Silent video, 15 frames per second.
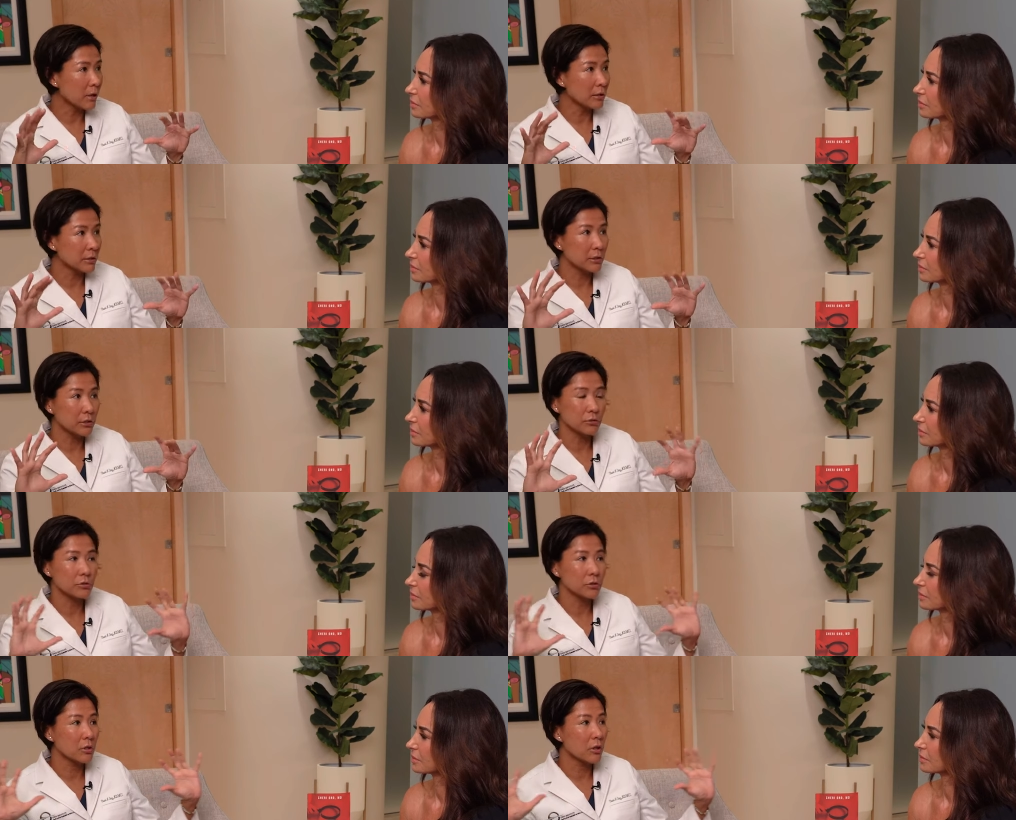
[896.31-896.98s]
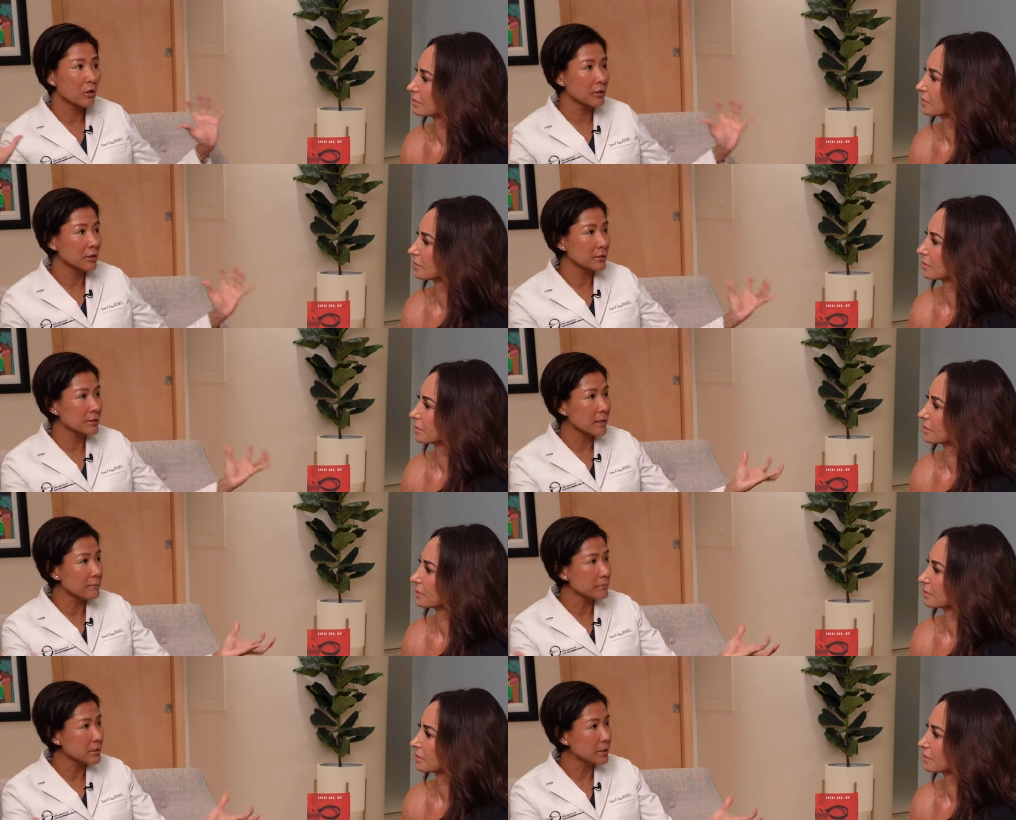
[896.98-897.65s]
Speaker 1: molecules to call your
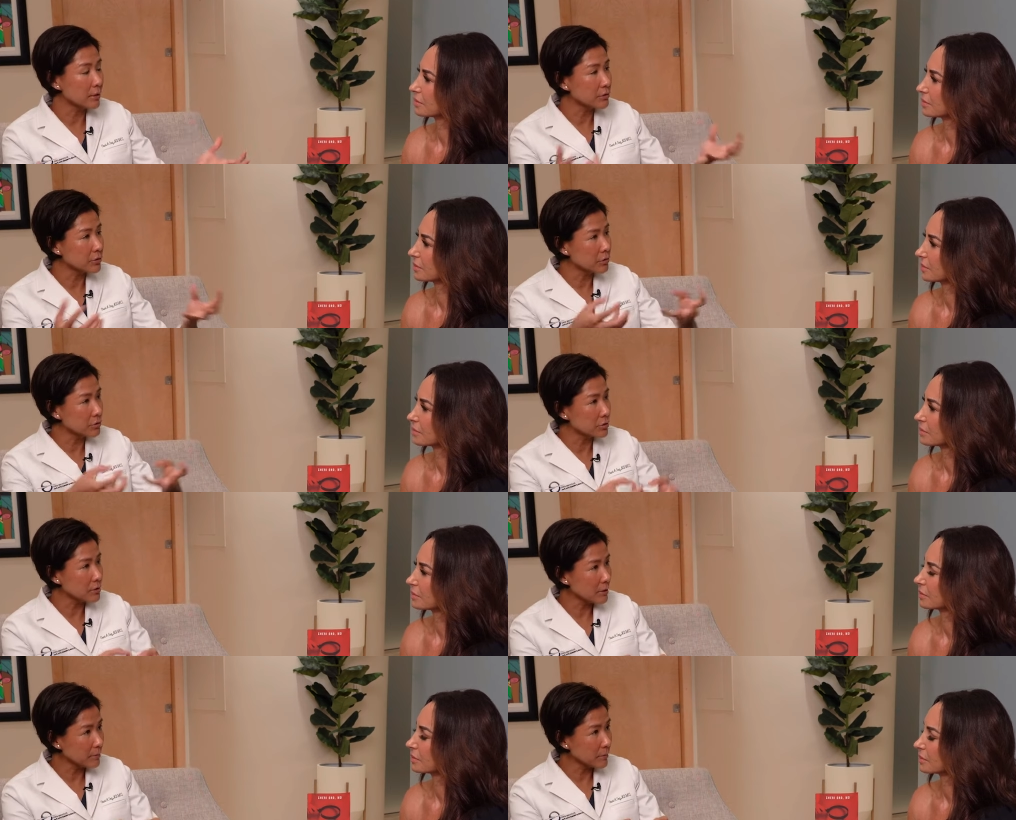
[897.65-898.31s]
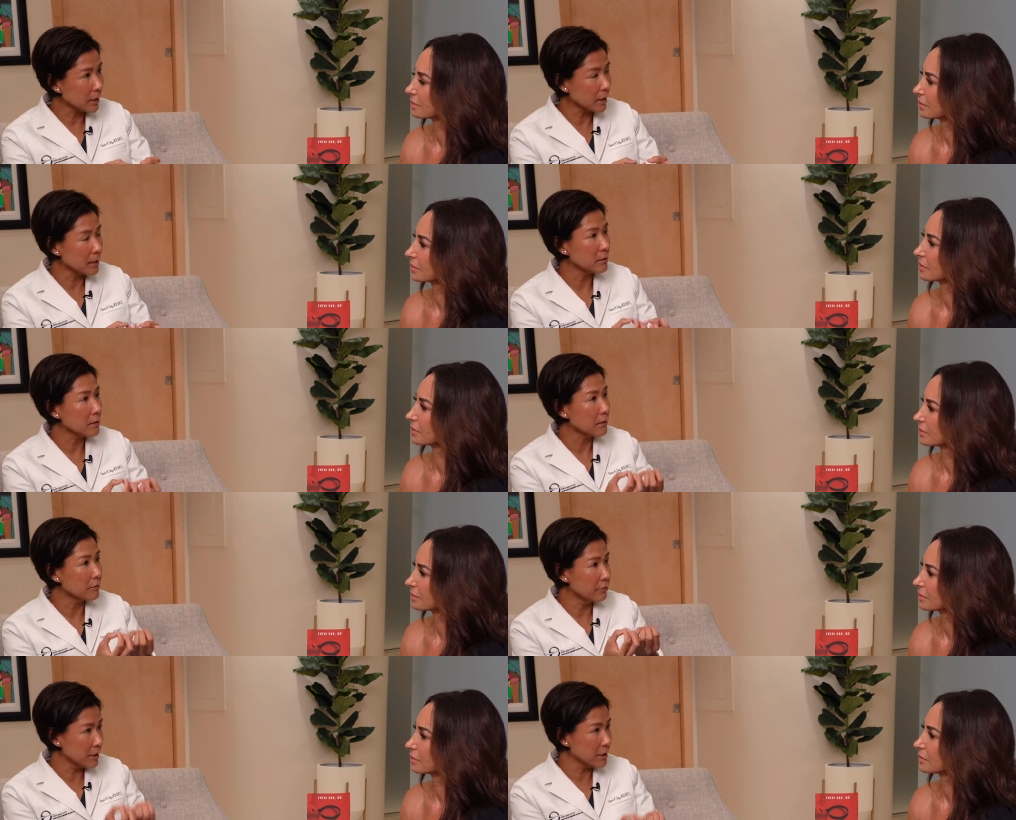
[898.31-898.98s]
stem cells to stimulate
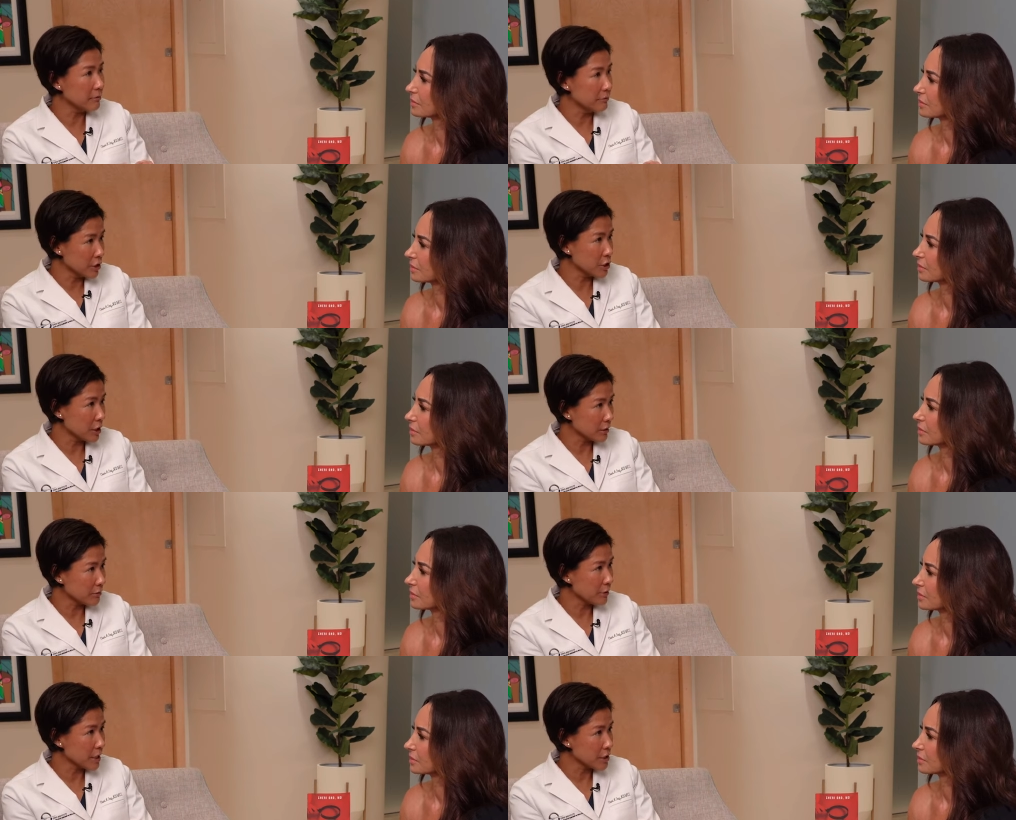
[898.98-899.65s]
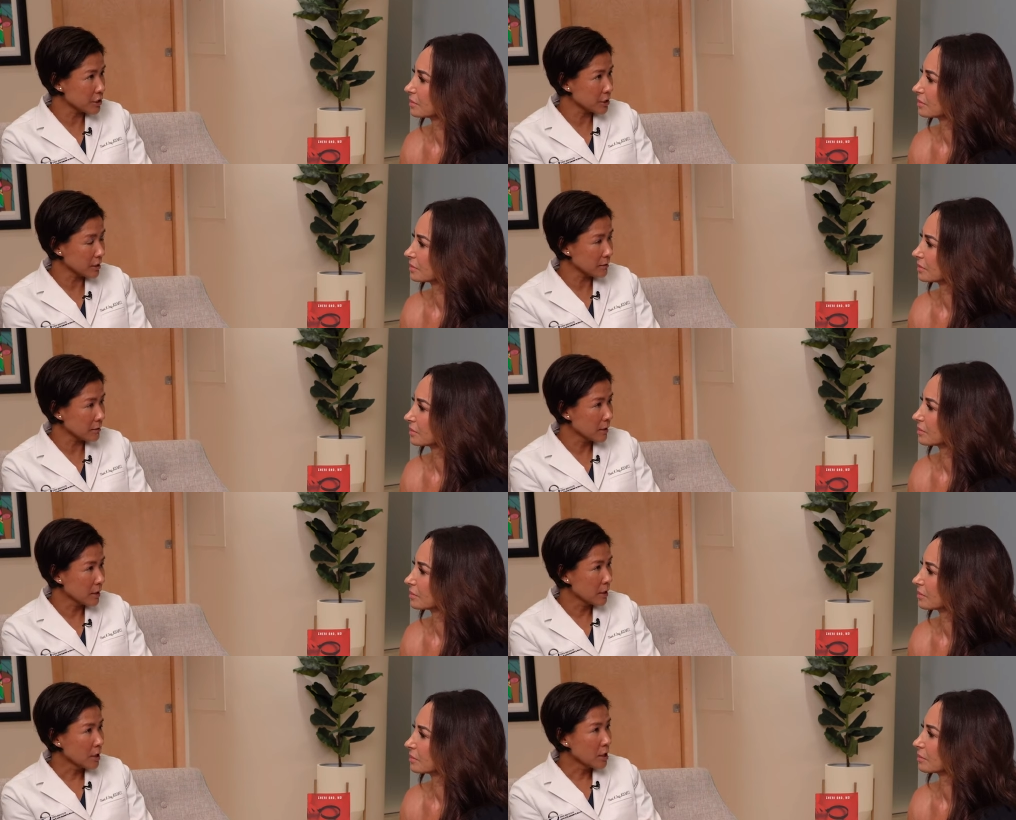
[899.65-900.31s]
re regeneration.
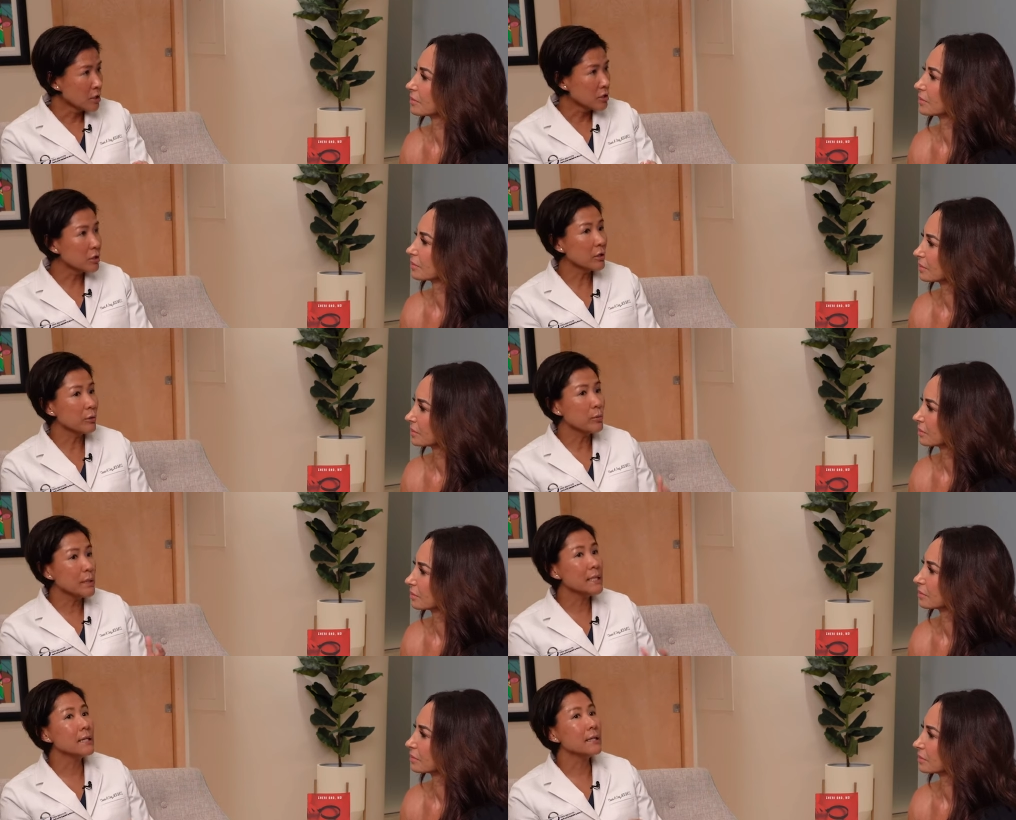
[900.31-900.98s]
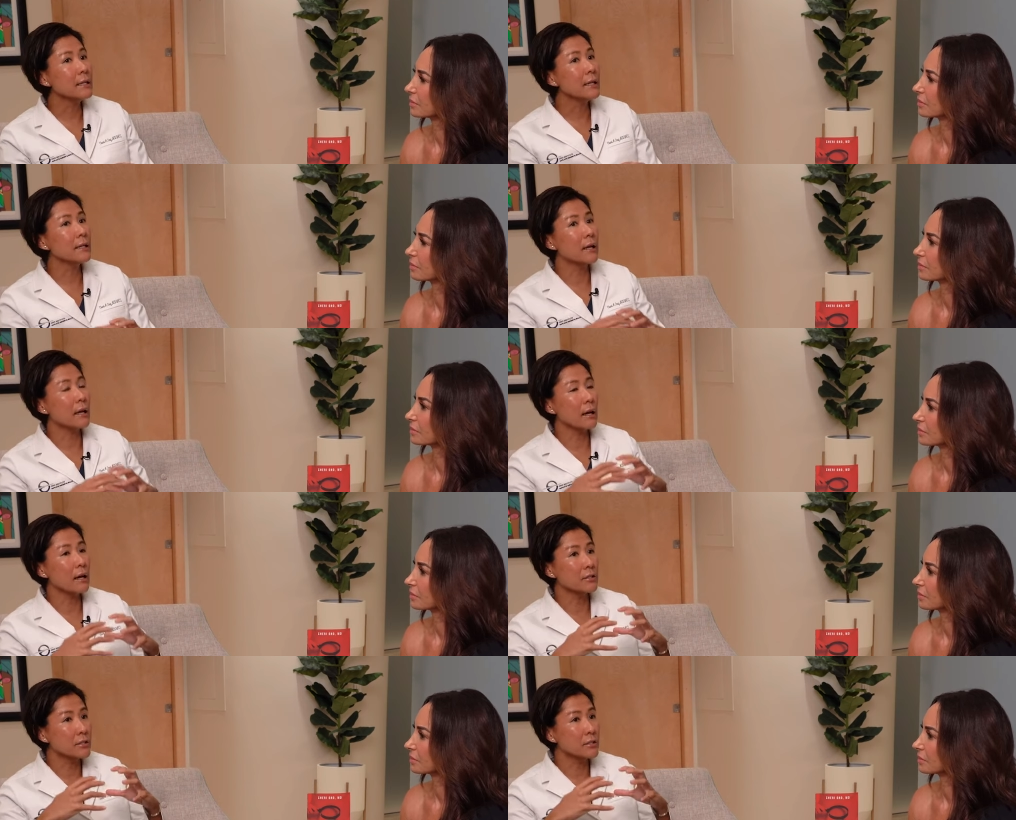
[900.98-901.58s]
So we can get uh,